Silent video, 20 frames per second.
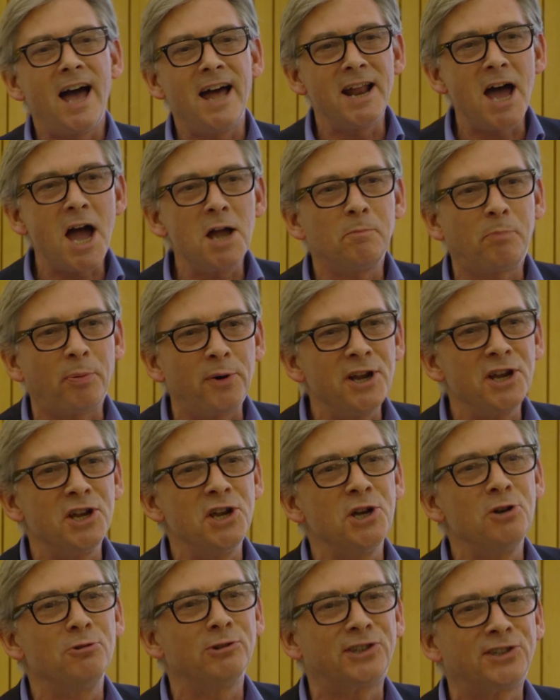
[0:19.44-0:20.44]
I'm bringing
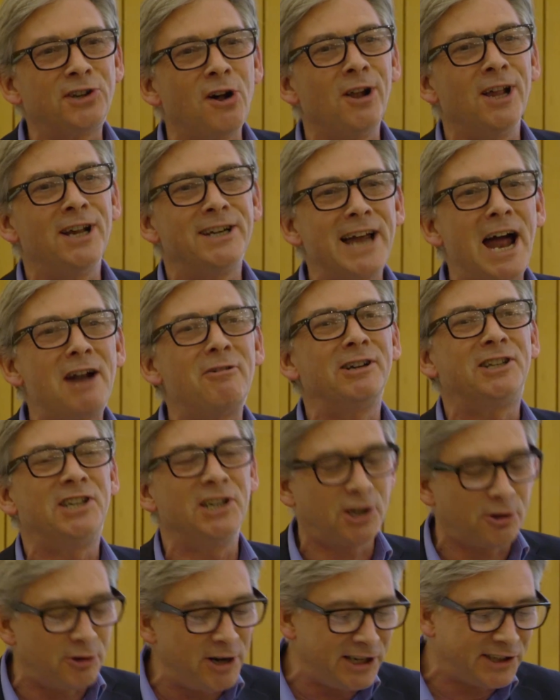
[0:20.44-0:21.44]
you solidarity
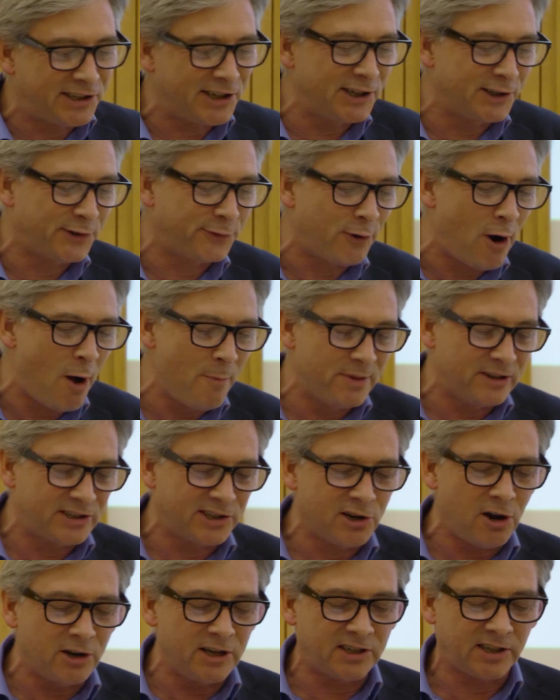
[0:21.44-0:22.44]
greetings from the
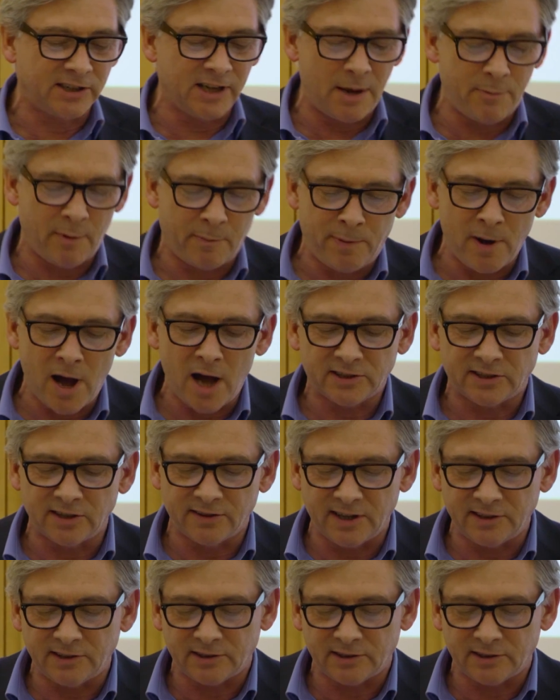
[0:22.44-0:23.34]
Scottish Labour Party